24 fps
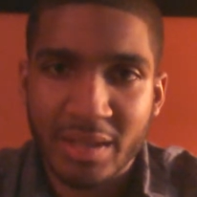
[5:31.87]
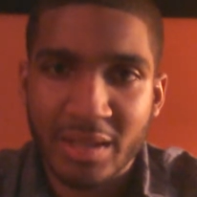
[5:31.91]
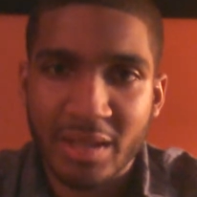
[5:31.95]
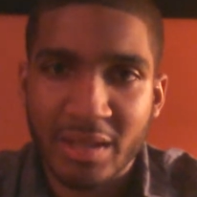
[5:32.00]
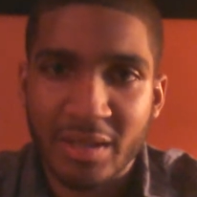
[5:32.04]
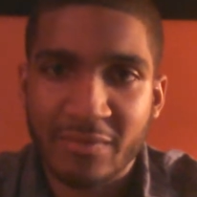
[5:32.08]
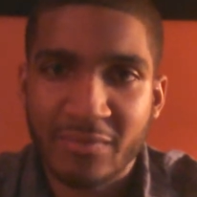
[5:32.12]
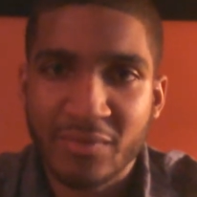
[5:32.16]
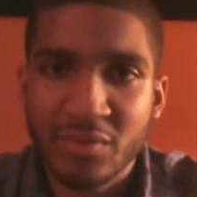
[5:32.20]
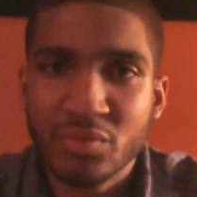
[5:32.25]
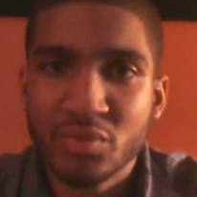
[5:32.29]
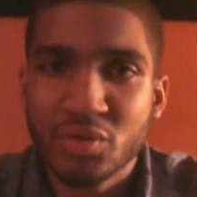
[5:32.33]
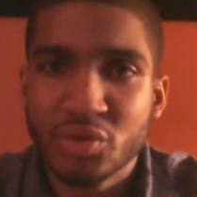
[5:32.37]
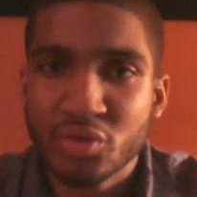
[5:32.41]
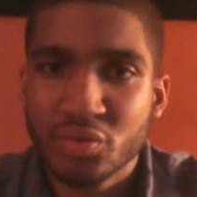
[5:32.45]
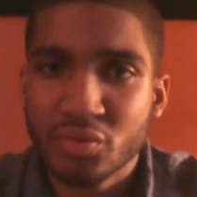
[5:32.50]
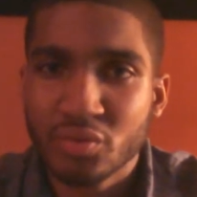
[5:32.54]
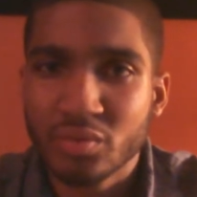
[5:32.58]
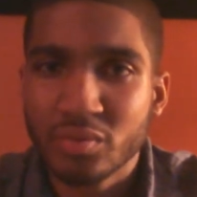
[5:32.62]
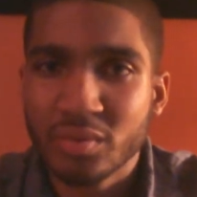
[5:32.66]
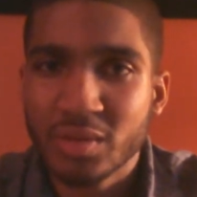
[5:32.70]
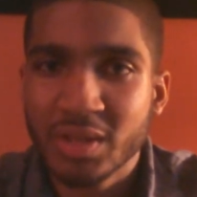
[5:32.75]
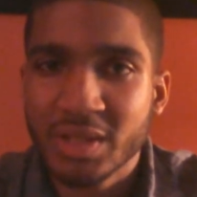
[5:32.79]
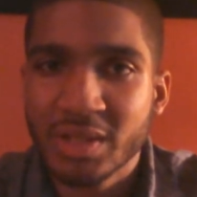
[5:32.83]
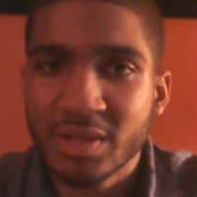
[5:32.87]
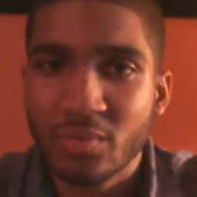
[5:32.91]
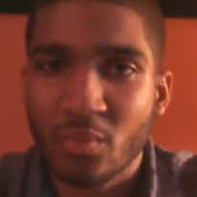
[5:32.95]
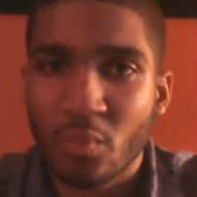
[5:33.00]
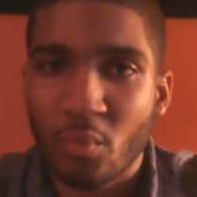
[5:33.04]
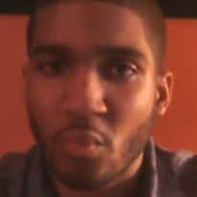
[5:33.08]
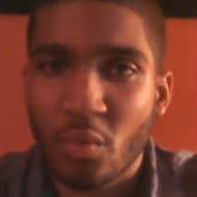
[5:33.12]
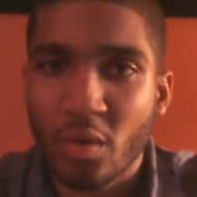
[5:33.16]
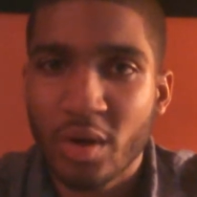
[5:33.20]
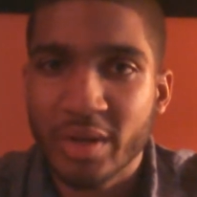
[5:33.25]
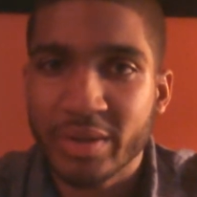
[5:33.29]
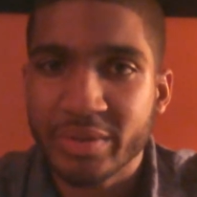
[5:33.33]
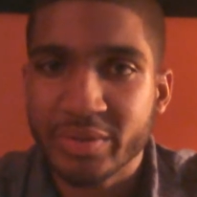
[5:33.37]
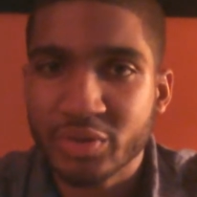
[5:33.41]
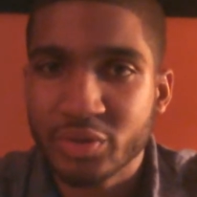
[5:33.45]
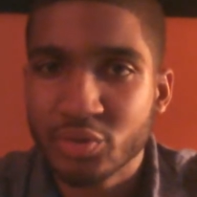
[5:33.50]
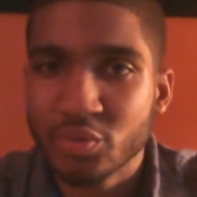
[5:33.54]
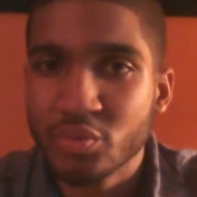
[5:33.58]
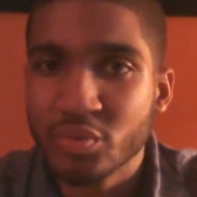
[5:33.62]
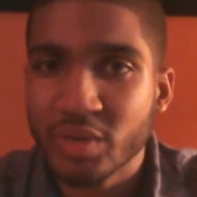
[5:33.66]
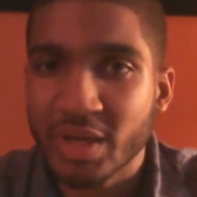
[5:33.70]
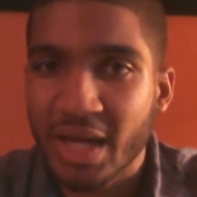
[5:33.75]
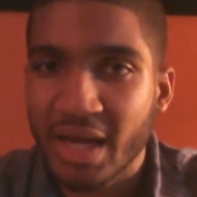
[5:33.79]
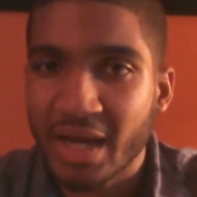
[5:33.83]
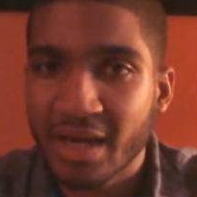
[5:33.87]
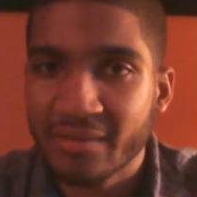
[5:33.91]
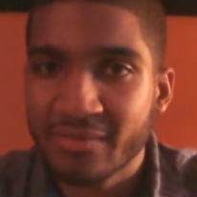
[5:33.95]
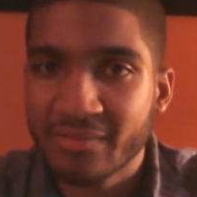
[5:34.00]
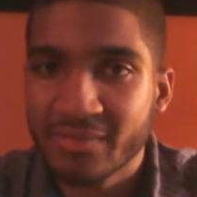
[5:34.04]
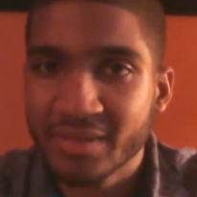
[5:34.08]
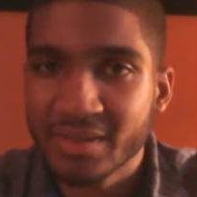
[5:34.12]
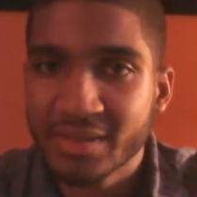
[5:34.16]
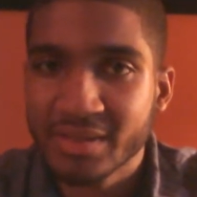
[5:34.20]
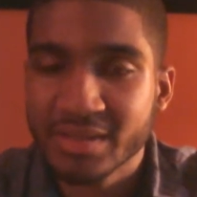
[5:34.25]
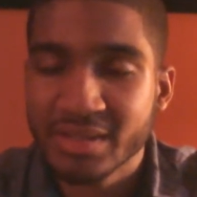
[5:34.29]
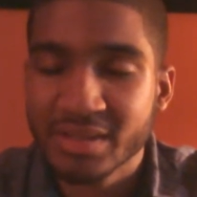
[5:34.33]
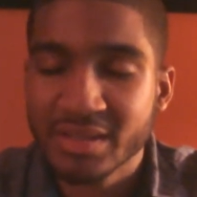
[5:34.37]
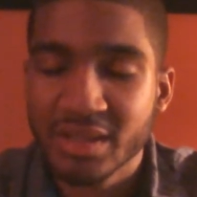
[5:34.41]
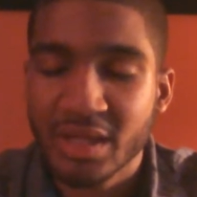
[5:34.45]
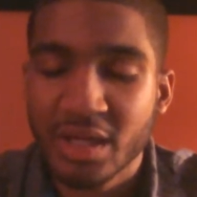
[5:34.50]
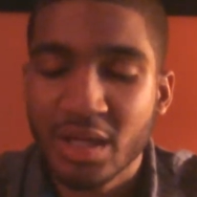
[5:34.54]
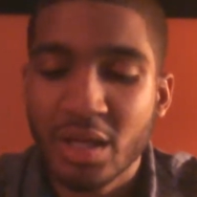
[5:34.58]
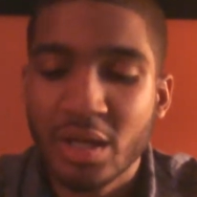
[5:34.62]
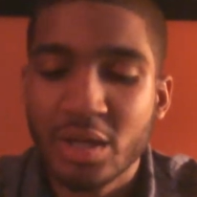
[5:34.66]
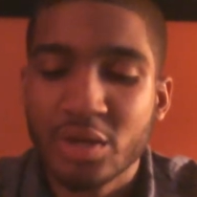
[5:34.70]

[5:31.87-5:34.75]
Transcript: if you truly want true confidence